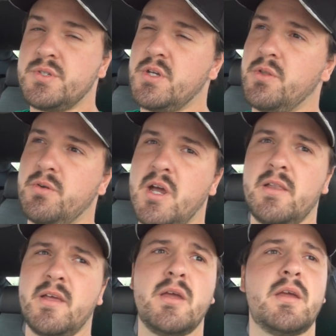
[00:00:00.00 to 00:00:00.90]
So they're
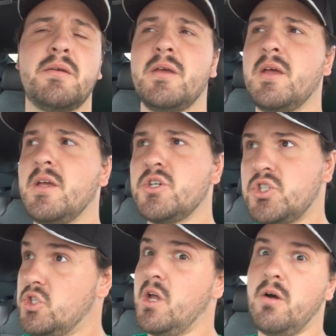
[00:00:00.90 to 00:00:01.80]
not like
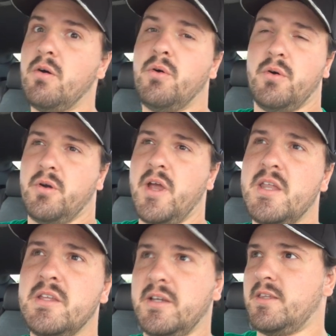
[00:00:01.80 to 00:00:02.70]
Shell or
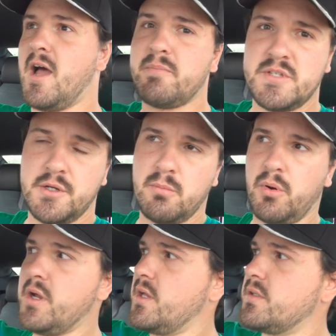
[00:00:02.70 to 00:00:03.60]
any like top tier
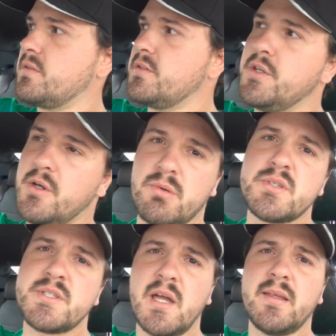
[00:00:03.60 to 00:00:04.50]
brand, you know,
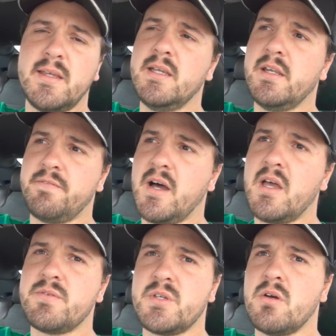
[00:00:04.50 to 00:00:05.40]
selling
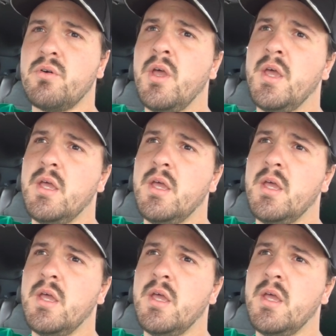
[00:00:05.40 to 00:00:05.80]
E85. So